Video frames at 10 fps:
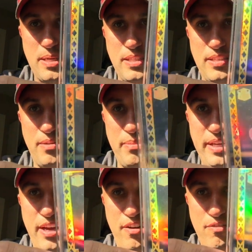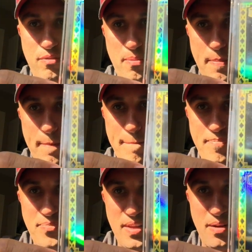Just to be careful.
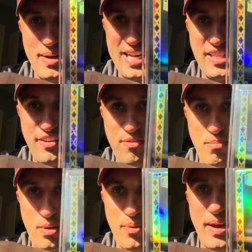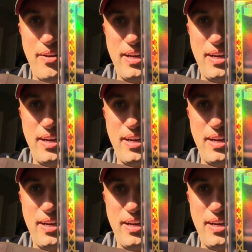I got this from Blowout.